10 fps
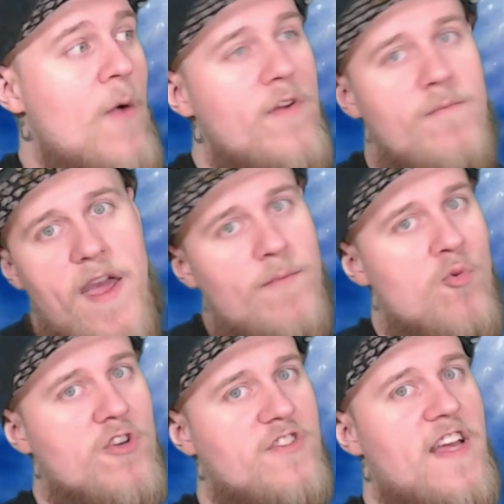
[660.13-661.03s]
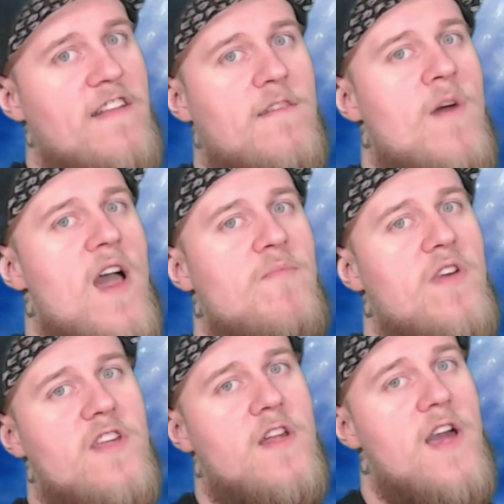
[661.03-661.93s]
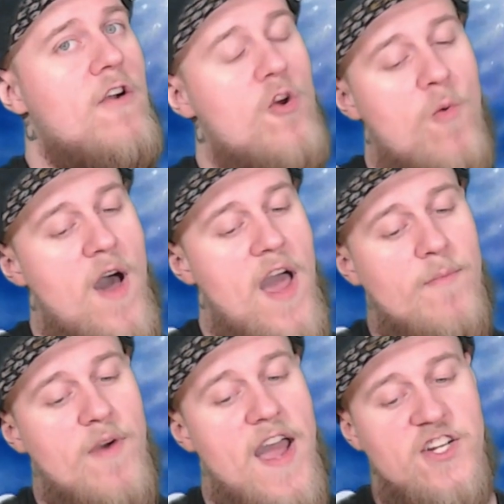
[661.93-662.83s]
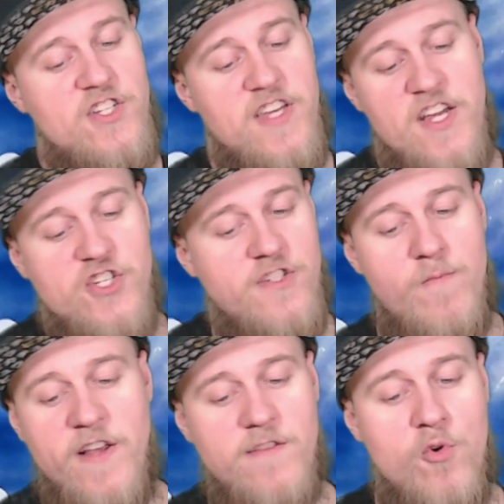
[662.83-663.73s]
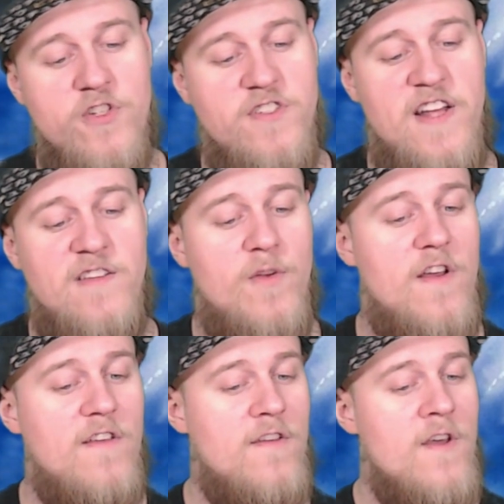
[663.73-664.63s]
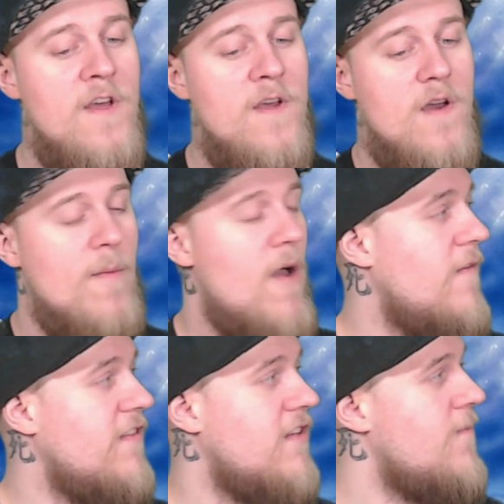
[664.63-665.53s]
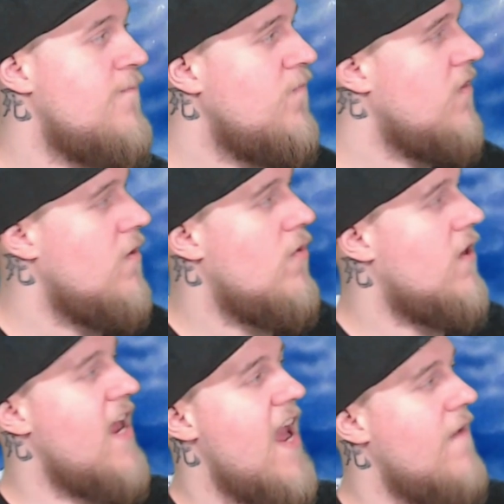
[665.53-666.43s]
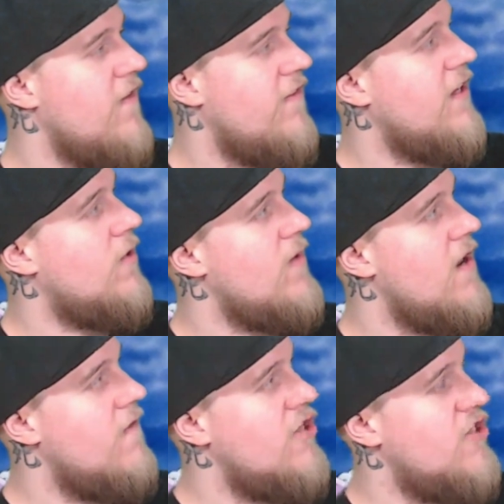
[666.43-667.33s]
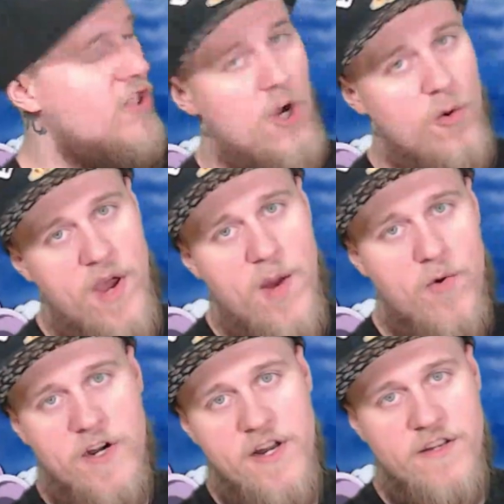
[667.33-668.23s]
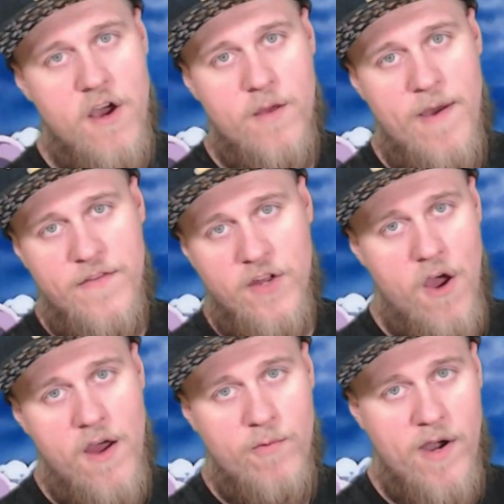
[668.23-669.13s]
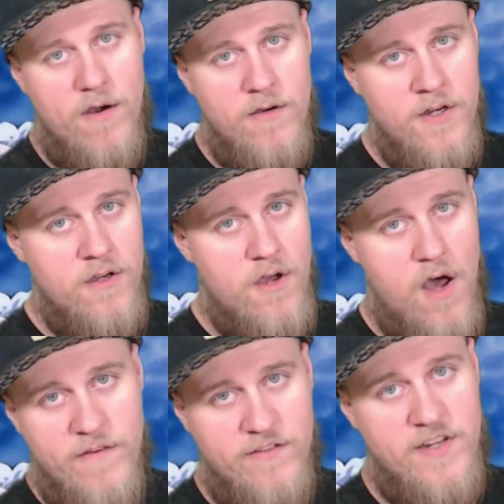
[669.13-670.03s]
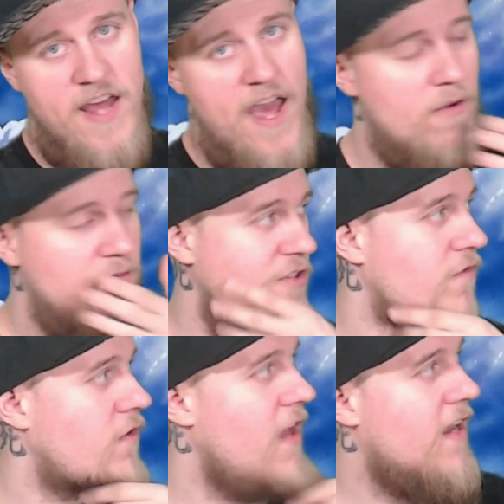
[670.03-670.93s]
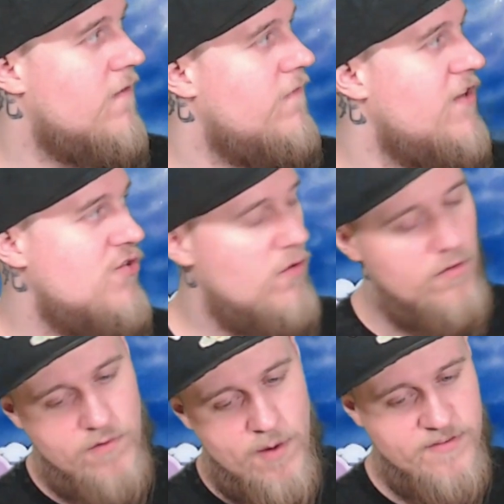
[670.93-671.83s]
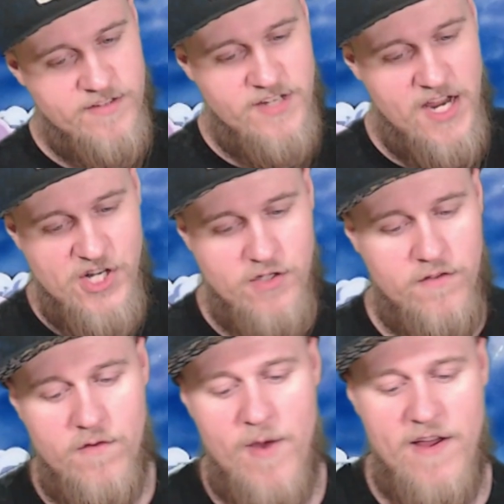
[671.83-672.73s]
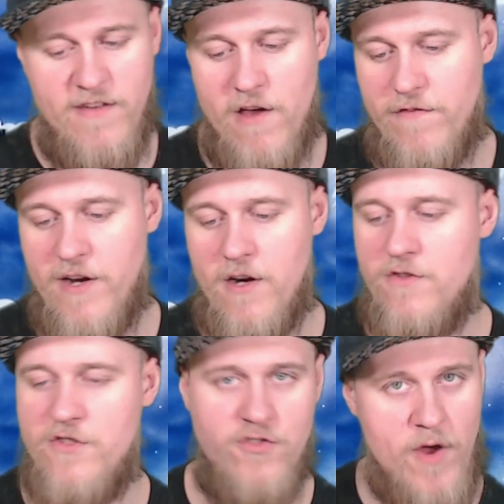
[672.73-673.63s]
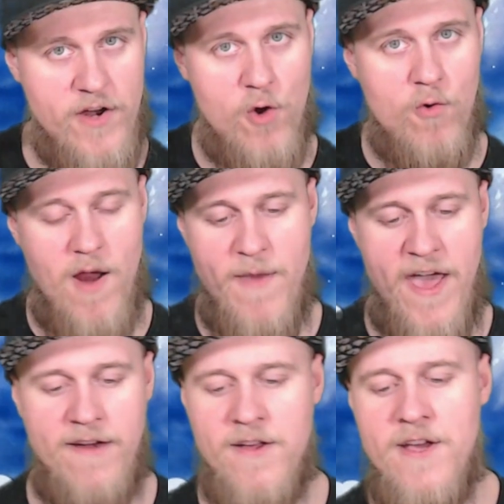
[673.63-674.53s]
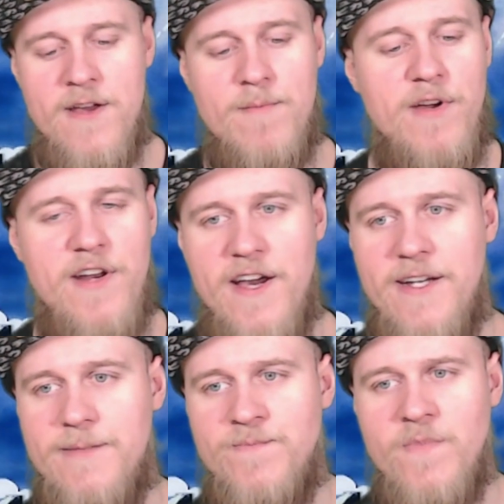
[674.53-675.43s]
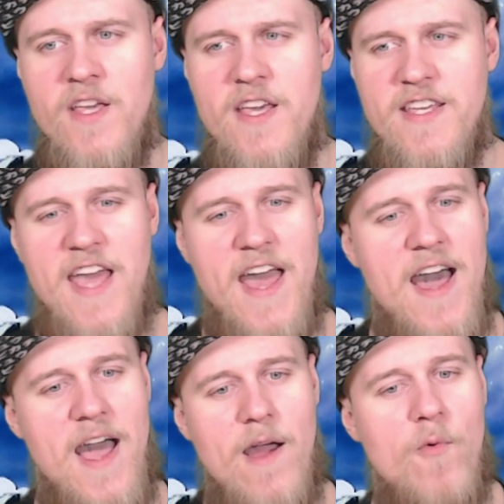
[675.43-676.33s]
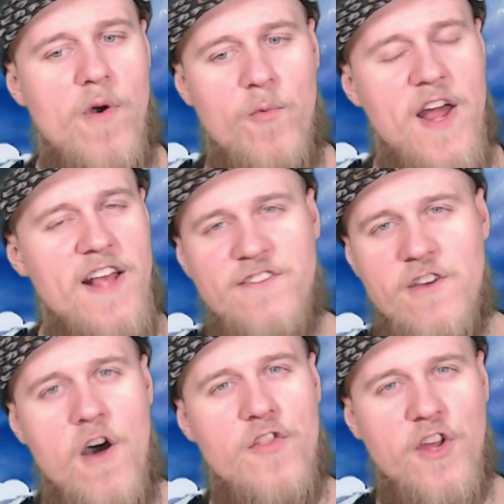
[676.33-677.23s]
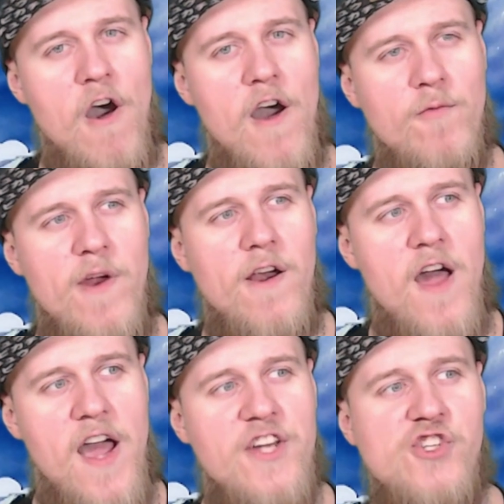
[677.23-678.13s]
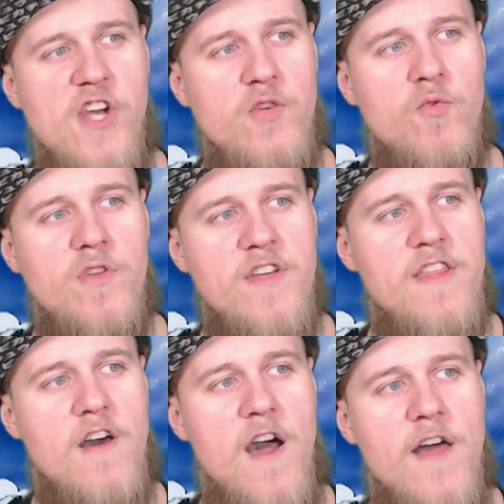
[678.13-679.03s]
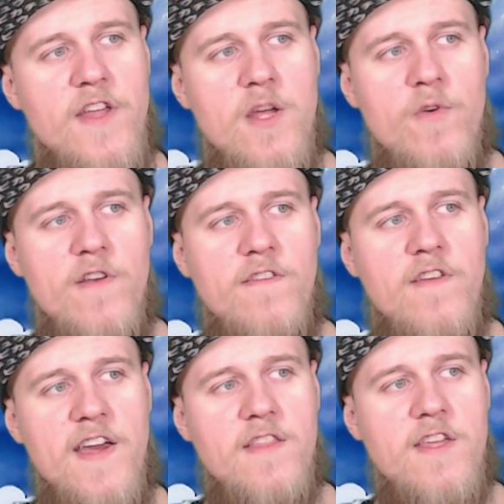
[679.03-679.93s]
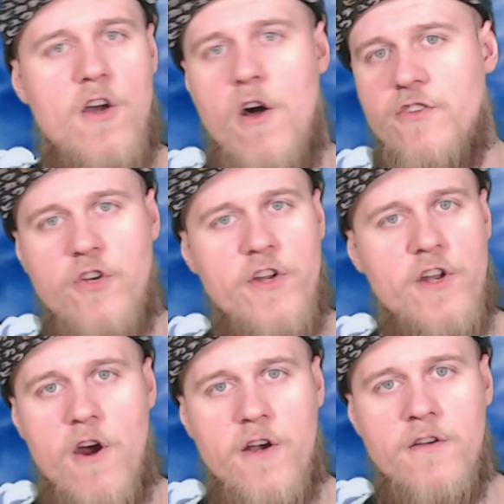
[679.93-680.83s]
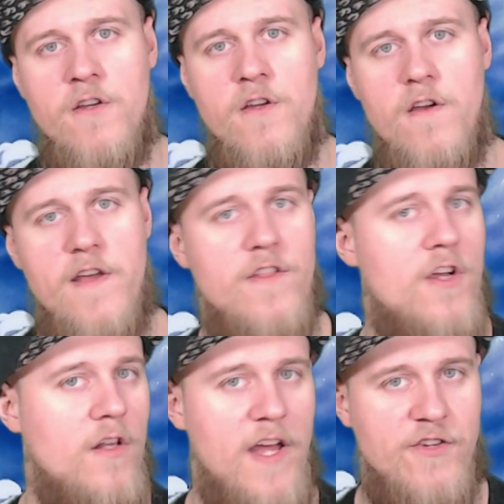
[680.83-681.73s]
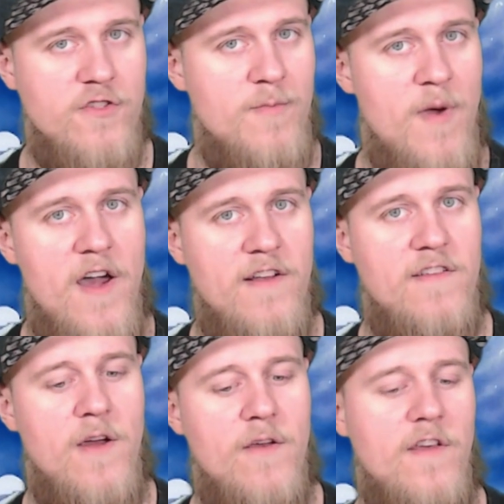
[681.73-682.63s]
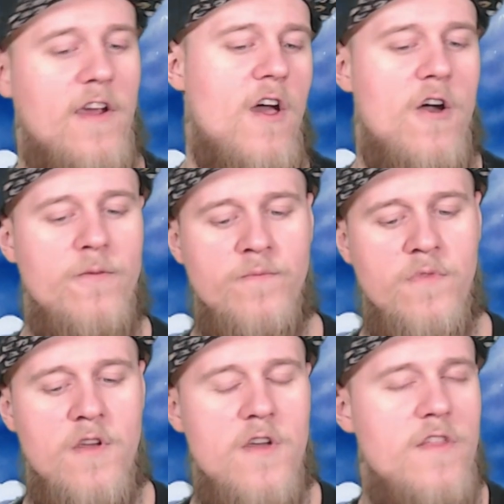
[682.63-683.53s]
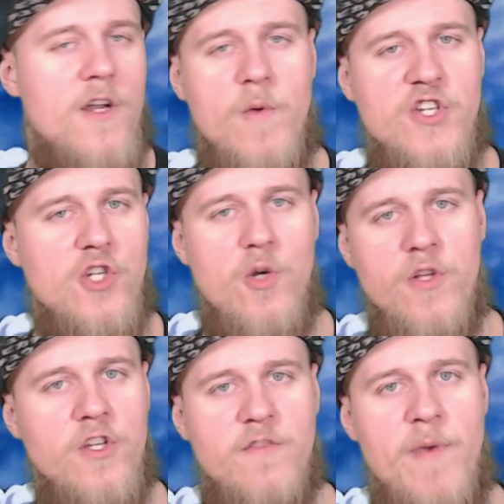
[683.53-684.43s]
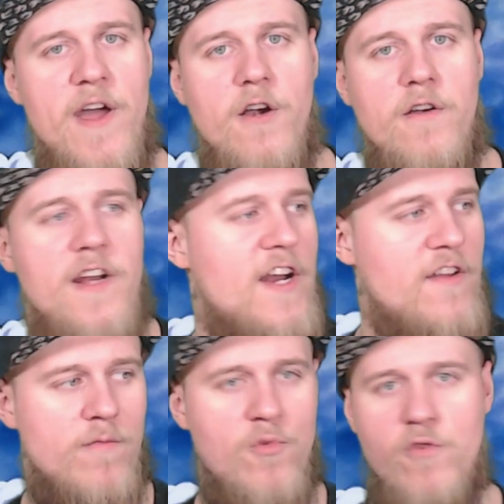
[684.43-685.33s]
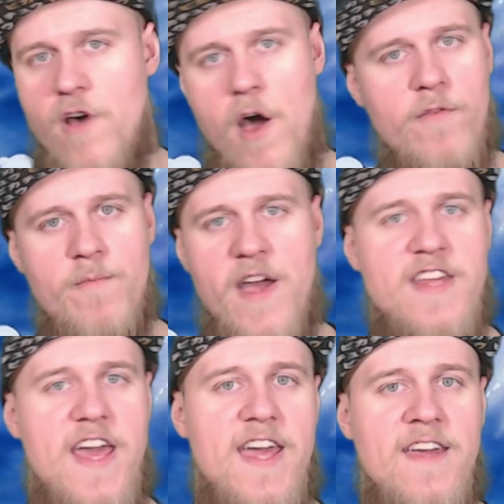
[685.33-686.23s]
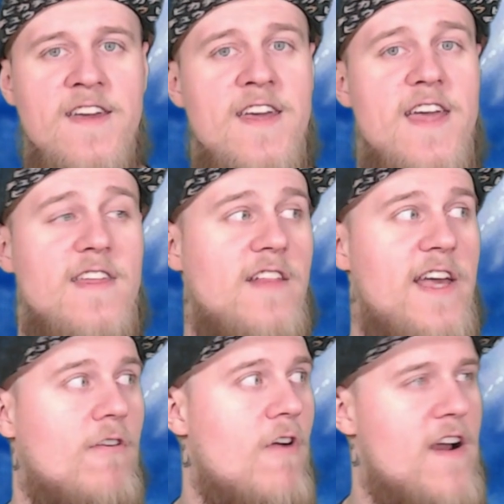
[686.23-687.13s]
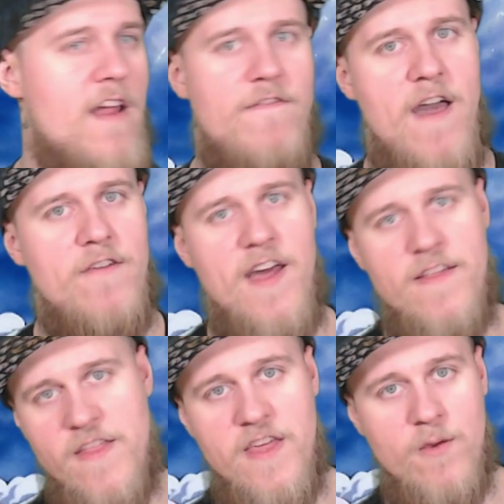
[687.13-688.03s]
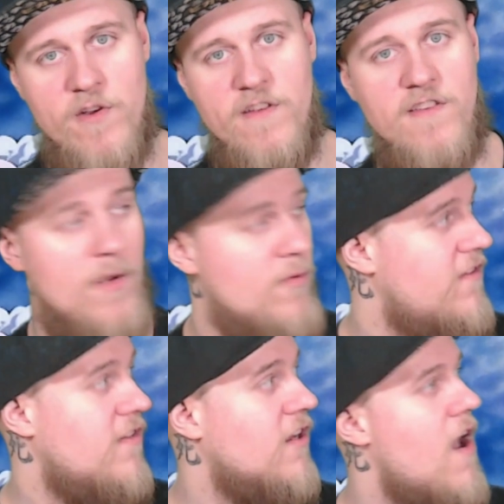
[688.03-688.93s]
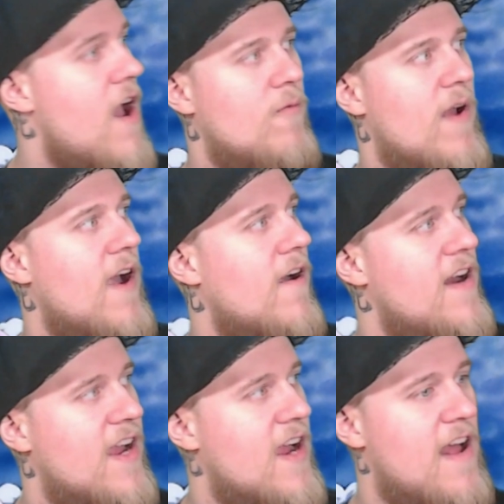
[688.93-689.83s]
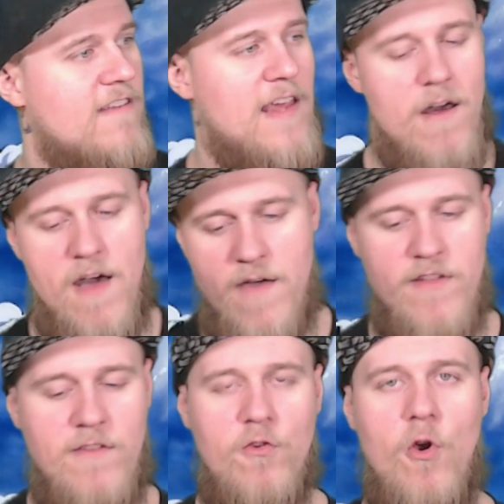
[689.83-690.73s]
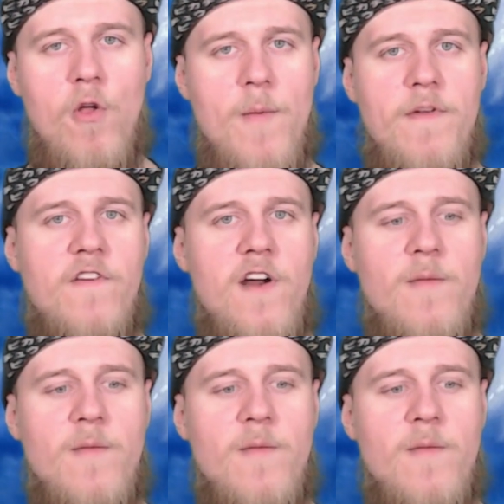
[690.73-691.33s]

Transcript: would make more sense in my opinion. I don't know why, but it just makes more sense because obviously we're gonna have the secret rare version go away, and we're gonna talk about the God Rare obviously now, just for like visual representations for myself here, just so I know where I'm at. But yeah, when I saw the God Rare, I genuinely thought that it was like the alternate art in the collector's box, and I was like, oh, the original one looks better, and I just moved on with my day. And then later on, I found out that it was the God Rare, and I gotta say, I'll have it scroll up in front of